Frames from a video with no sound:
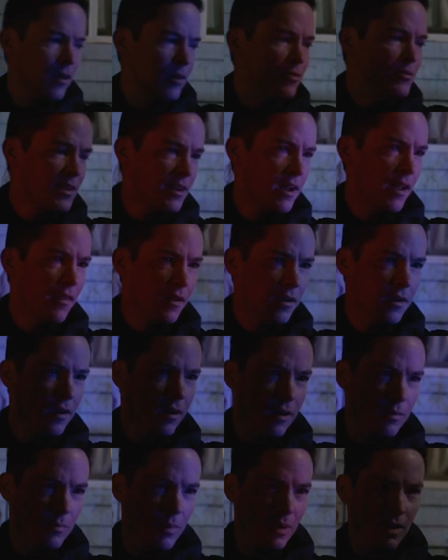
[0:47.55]
Don't say I'm the
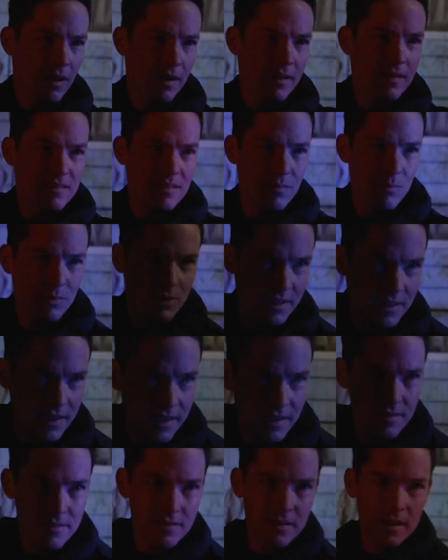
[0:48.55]
Kerm. I'll get someone to
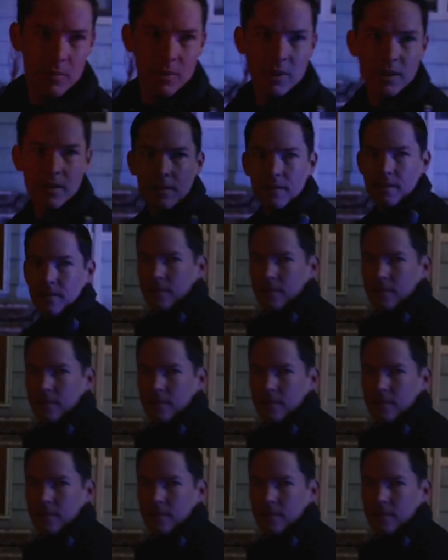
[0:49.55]
take your statement.